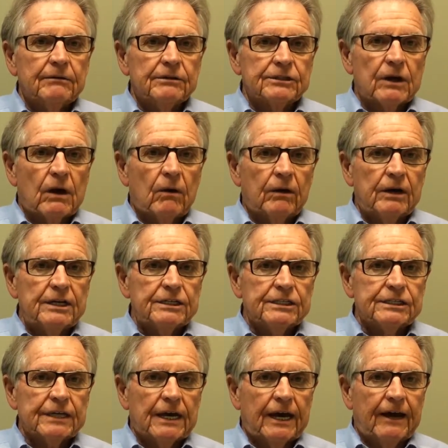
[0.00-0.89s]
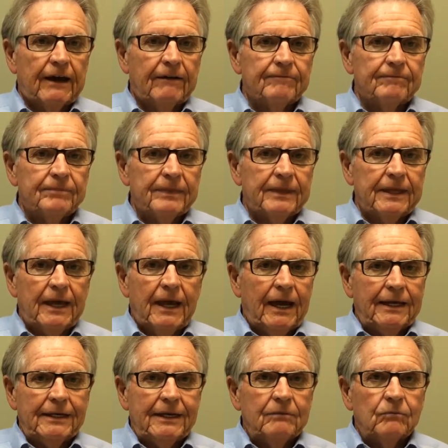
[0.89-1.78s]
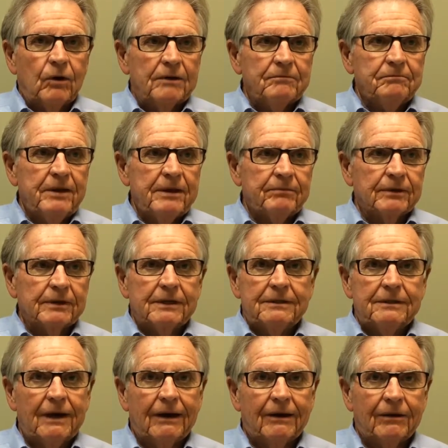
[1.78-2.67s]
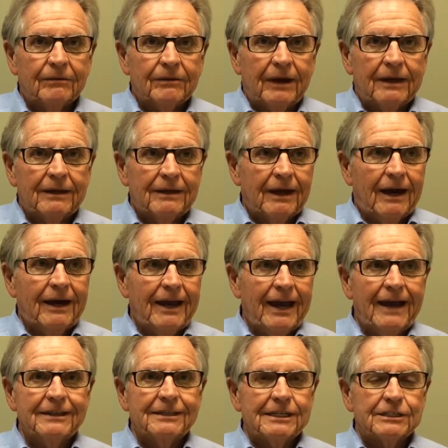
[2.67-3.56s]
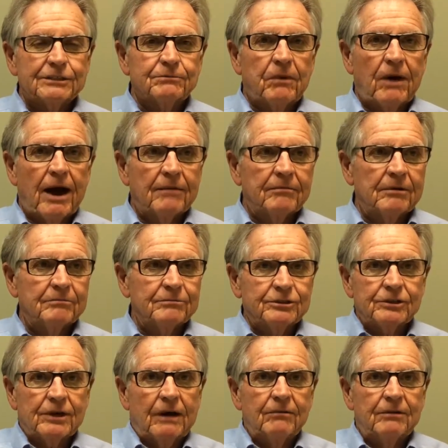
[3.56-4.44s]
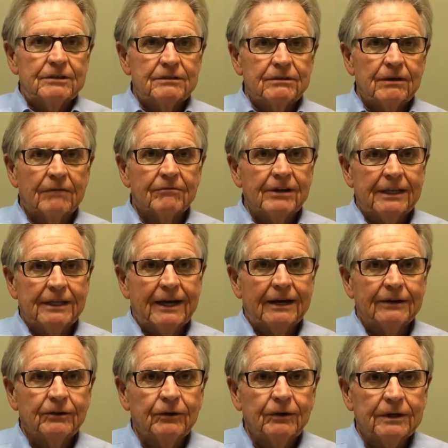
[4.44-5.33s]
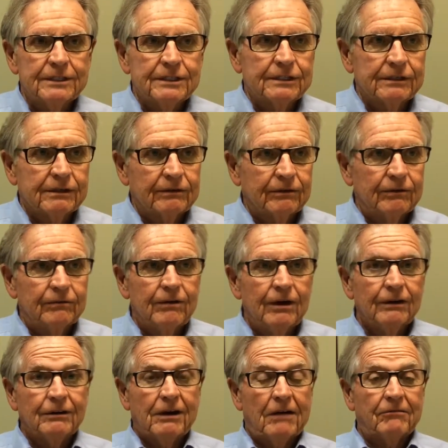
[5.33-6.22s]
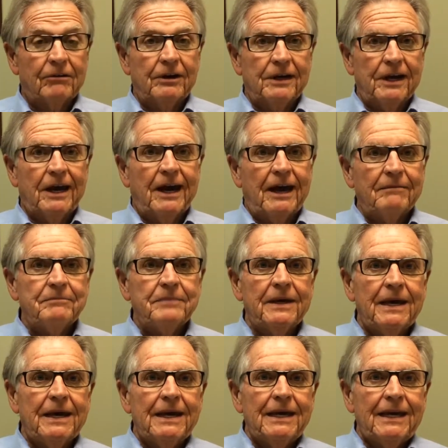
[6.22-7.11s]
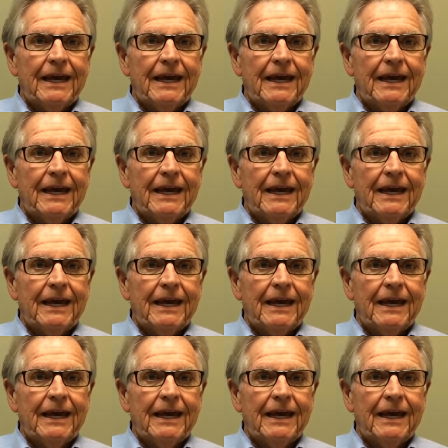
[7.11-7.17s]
It was always, I didn't want people to know that I had this problem, so I would do everything I could to cover it up.